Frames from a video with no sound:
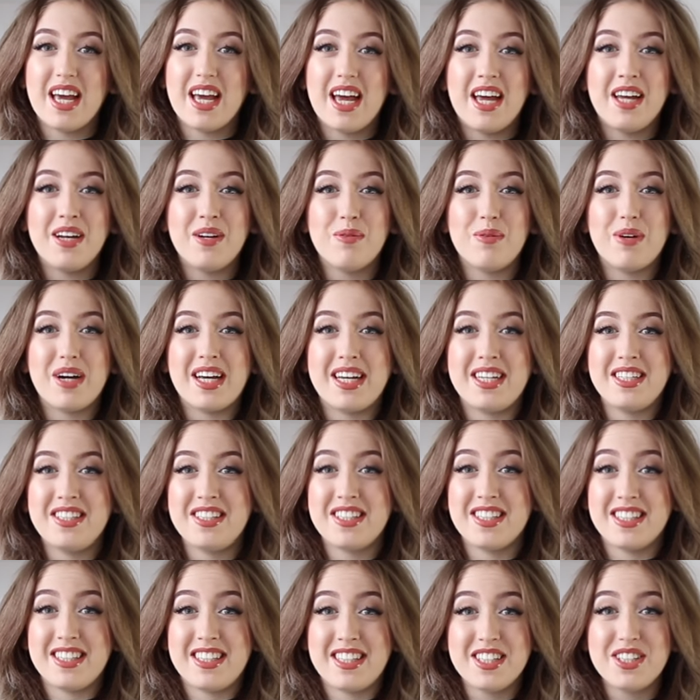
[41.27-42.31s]

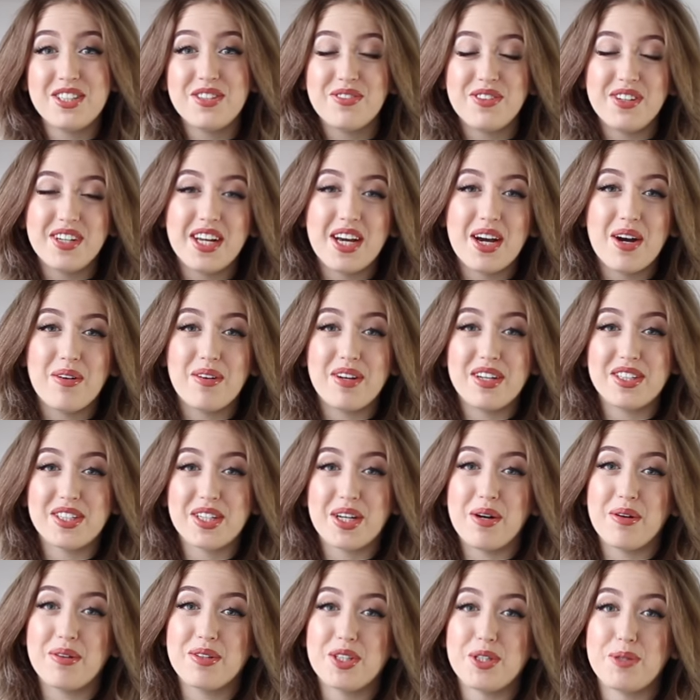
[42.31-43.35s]
Anyways, this video is
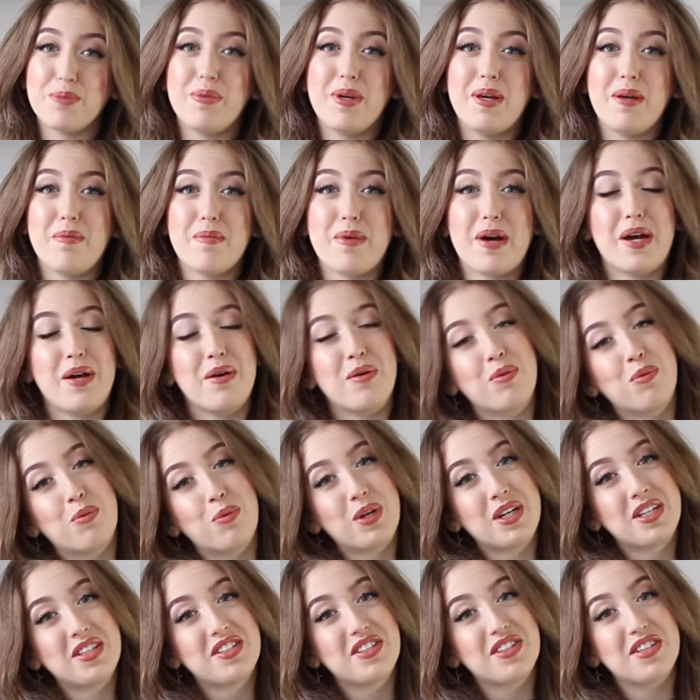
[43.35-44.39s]
going to be my
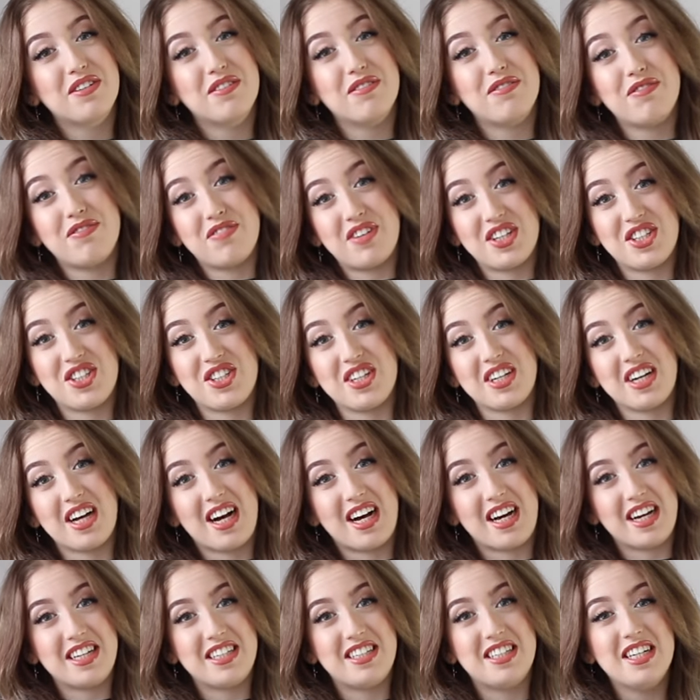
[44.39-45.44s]
winter fashion
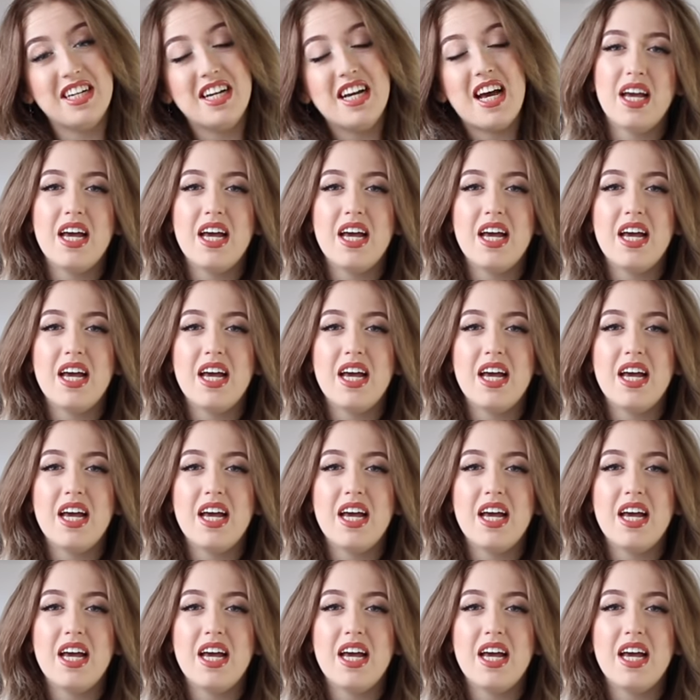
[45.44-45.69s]
guide.